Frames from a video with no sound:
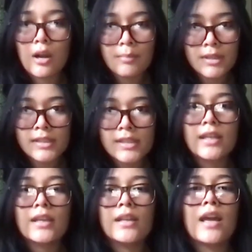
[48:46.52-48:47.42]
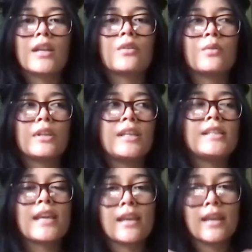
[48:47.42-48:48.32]
compensated, adequately
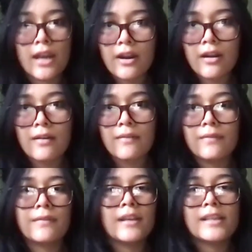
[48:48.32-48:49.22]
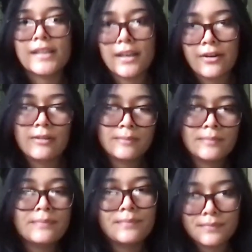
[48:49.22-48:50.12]
taken care of, etc.